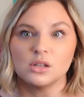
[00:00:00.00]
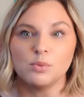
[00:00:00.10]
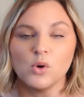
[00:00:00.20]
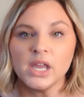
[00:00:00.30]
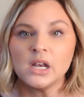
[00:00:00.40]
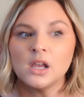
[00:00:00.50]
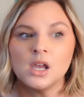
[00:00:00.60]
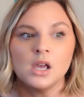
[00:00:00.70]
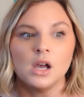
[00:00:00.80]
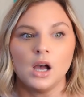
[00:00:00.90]
the point.
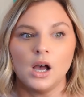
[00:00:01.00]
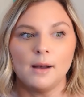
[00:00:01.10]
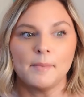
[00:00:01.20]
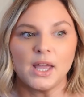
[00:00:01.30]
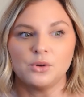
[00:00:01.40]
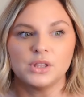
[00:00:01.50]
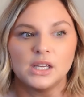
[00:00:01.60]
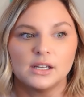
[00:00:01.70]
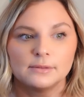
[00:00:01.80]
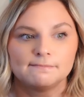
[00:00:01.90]
I don't
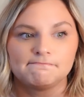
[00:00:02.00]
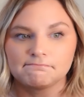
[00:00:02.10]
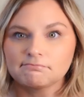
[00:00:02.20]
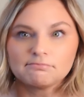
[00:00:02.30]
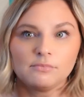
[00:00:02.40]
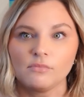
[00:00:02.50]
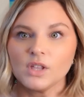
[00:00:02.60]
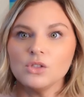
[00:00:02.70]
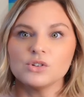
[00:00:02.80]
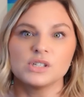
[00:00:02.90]
think
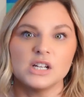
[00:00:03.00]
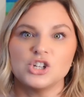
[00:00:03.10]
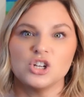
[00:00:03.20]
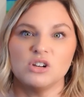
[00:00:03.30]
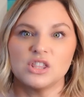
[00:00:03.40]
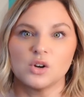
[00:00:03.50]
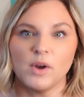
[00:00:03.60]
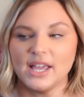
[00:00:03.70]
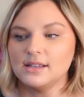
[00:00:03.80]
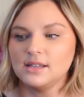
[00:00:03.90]
there's an issue either
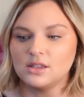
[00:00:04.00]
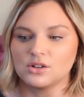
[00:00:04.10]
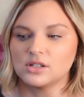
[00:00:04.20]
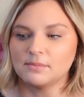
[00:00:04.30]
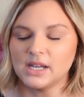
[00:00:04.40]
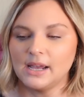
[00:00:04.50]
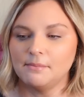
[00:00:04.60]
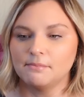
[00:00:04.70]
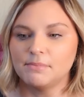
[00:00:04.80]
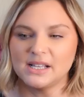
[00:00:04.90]
way,
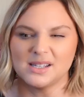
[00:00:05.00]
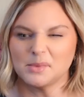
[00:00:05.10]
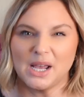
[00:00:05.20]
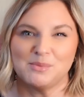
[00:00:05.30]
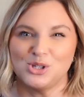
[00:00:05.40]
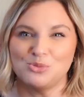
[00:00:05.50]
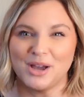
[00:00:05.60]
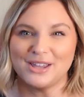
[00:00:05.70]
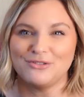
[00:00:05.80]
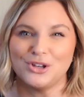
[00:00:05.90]
but sometimes you
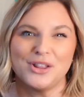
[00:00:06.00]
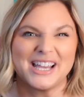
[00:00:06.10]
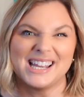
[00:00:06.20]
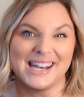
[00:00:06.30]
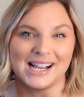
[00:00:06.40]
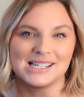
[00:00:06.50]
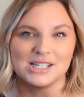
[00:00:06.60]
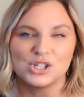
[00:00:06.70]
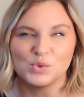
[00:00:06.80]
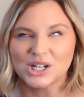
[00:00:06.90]
might feel like
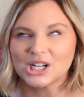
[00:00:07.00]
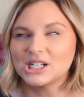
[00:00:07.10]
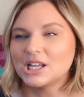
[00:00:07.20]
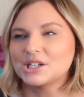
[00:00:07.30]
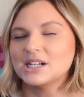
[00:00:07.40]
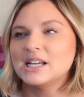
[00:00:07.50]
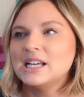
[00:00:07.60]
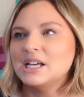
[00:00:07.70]
connected to one or another.